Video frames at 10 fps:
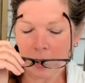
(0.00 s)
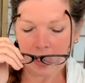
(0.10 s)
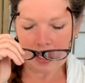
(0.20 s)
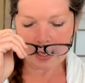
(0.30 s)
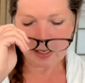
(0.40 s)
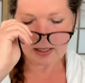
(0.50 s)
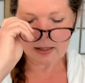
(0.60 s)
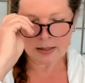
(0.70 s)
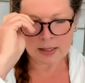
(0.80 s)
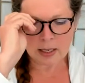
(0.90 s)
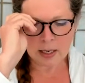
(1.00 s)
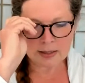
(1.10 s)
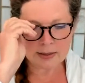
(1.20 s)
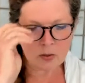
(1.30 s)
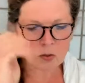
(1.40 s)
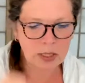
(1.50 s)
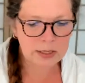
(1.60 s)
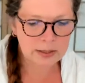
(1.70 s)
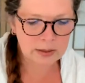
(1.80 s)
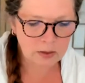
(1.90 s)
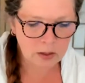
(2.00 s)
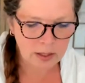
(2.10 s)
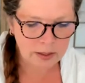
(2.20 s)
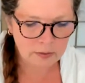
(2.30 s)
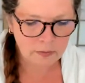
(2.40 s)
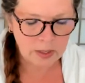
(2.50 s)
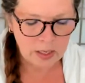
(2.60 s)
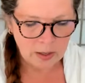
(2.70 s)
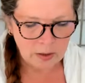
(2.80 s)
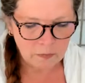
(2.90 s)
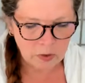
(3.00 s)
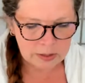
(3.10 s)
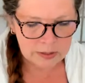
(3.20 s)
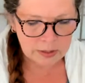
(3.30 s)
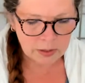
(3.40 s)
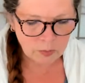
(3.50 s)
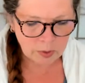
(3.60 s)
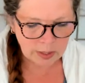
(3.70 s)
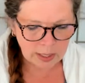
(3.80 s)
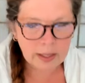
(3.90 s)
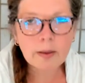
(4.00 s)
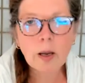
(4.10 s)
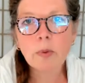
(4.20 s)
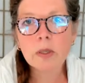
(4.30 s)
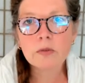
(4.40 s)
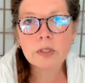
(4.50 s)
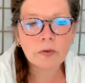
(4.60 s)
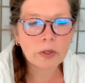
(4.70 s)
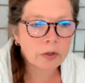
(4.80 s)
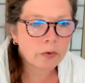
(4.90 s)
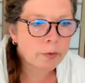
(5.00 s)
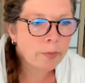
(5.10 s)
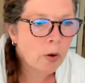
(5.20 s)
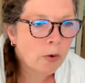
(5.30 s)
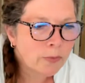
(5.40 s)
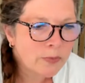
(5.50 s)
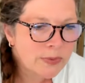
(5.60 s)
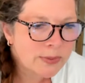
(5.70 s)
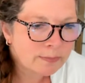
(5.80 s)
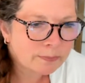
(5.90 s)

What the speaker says: And in high school, I did a lot of volunteer work at a couple of different group homes.